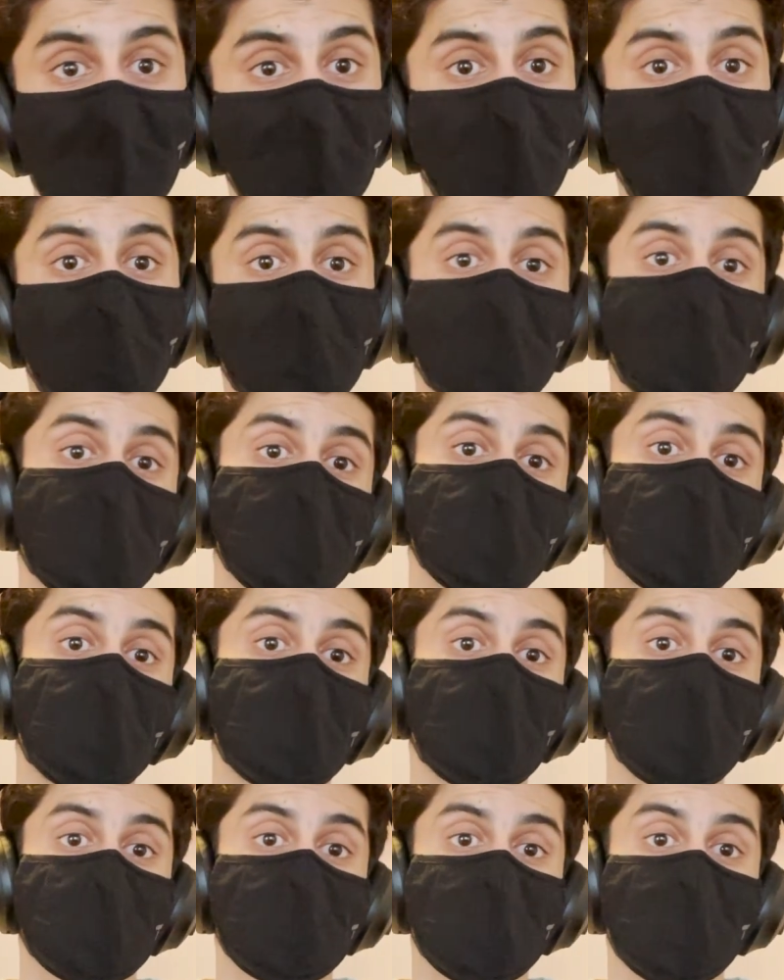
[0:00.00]
And also
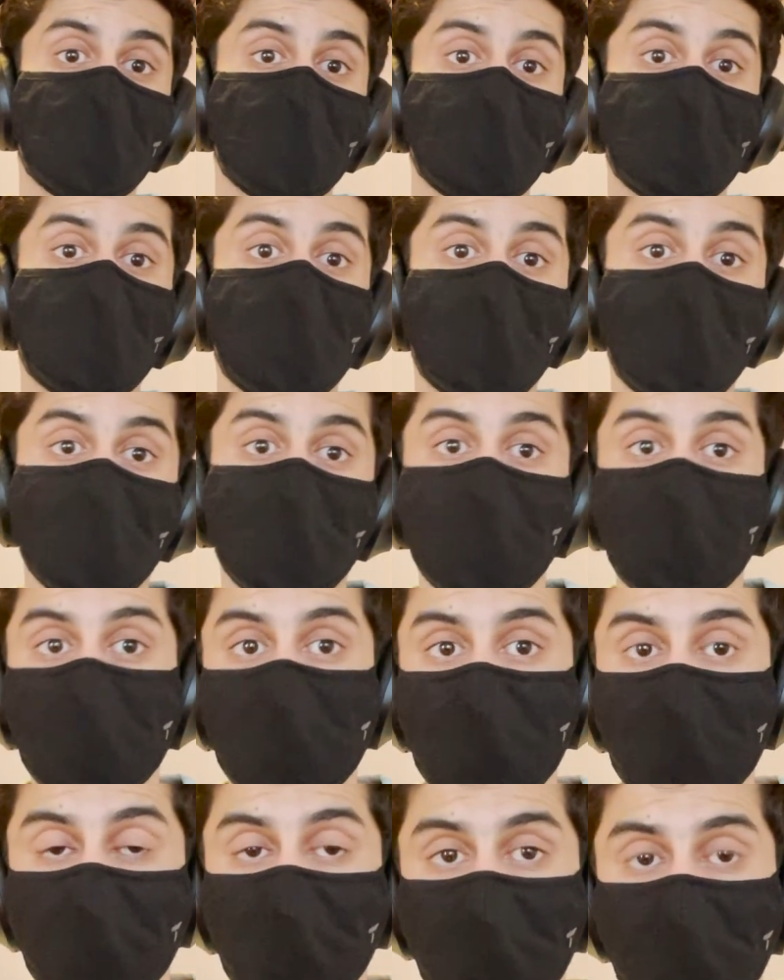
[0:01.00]
because my car
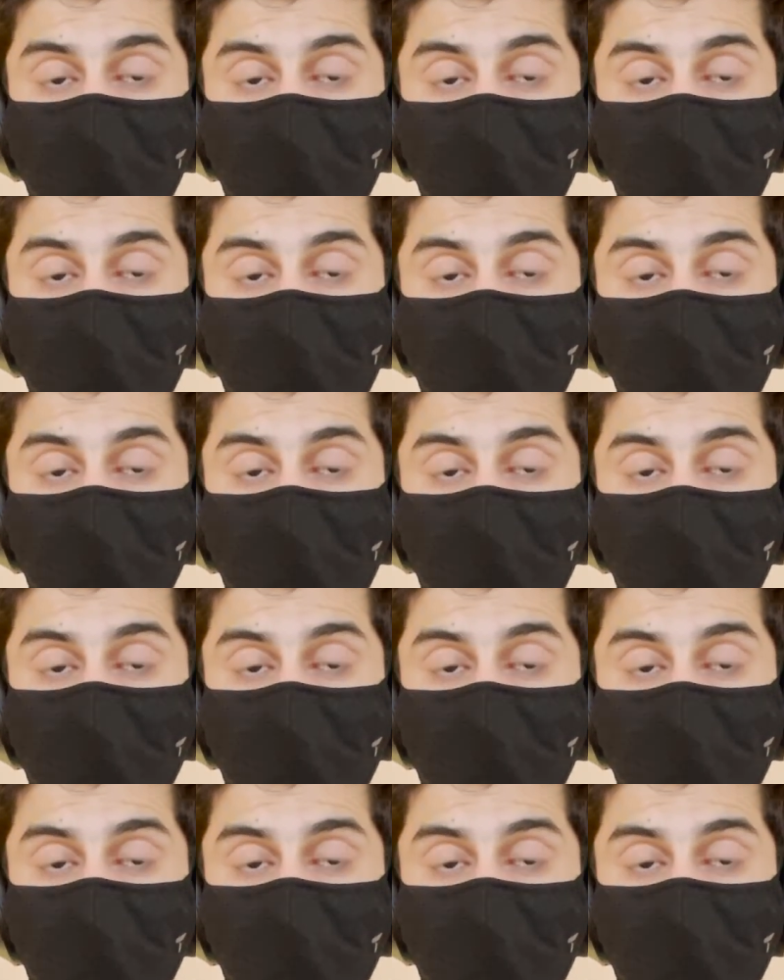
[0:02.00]
is